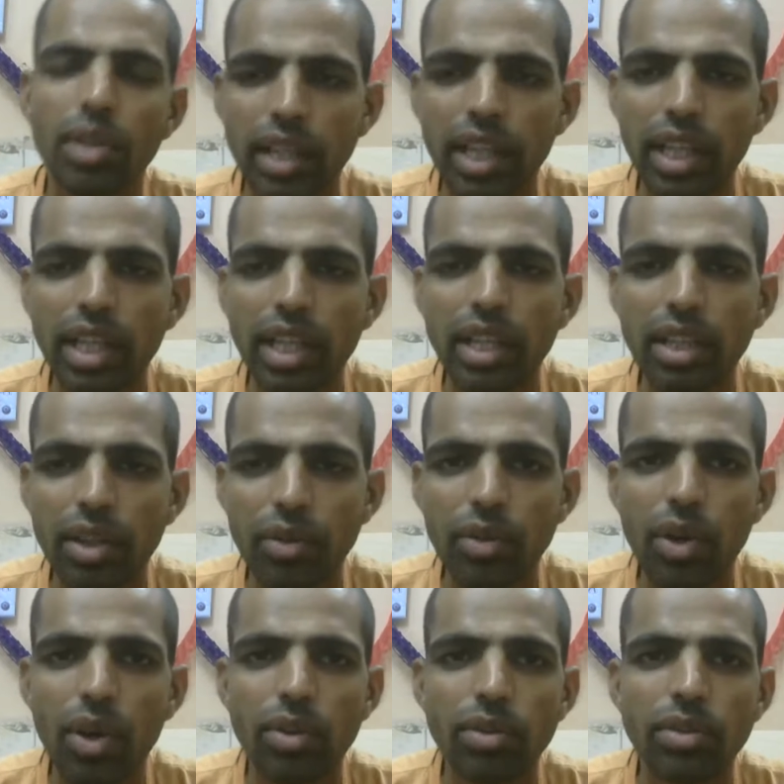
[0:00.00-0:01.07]
take a
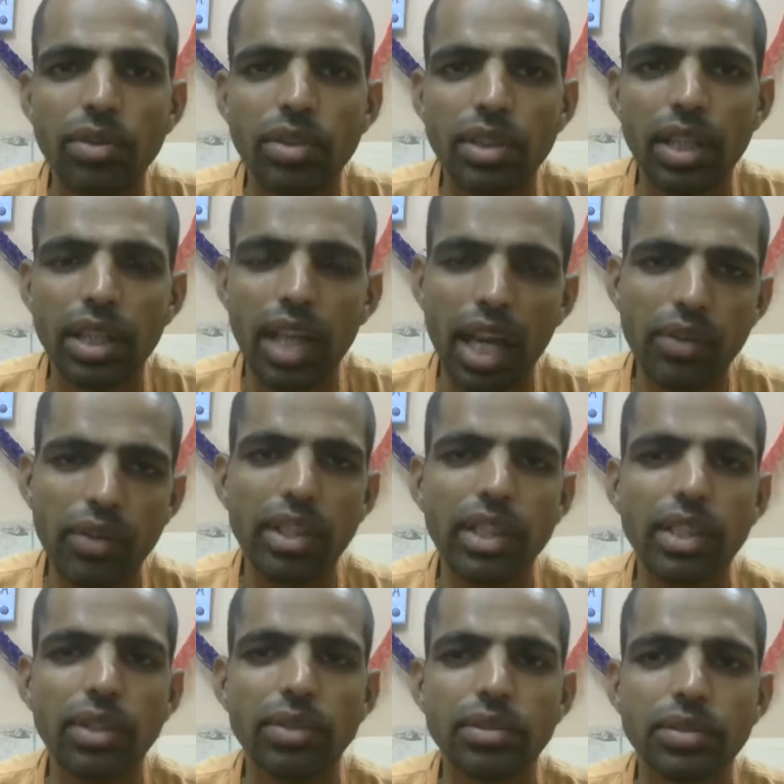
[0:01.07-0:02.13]
vow that I will
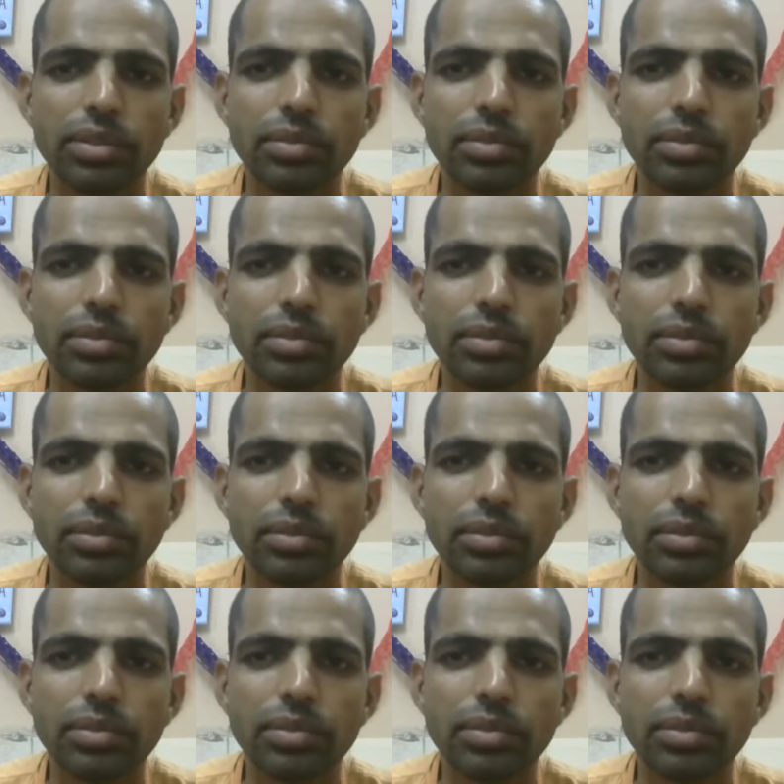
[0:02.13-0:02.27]
give.